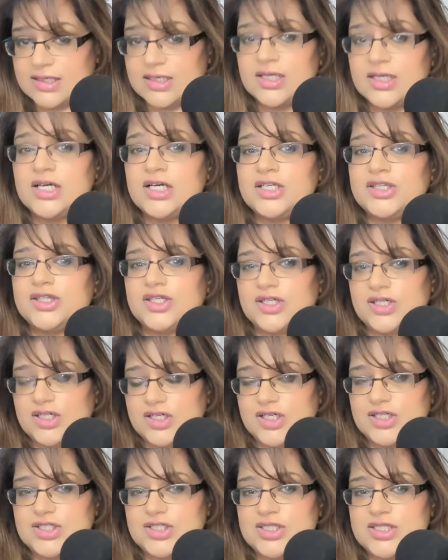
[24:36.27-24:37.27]
the
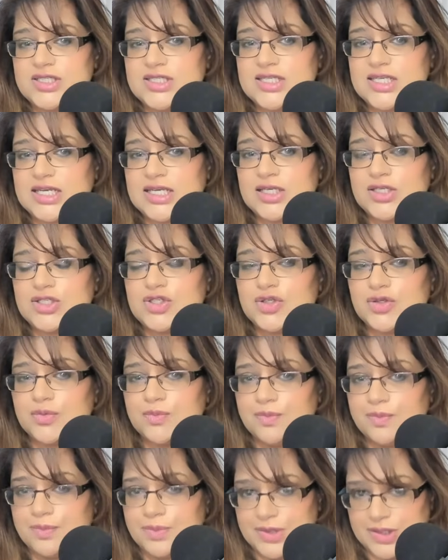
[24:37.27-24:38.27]
urgency to
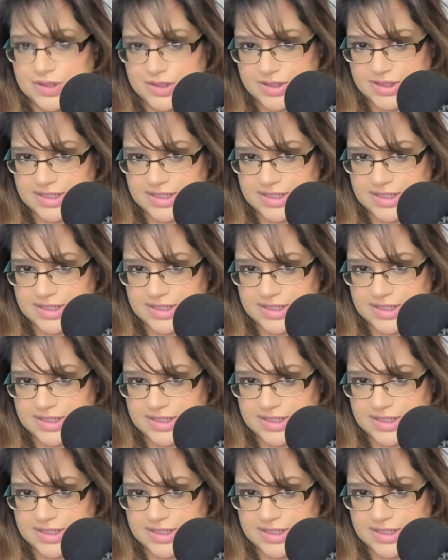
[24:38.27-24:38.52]
buy.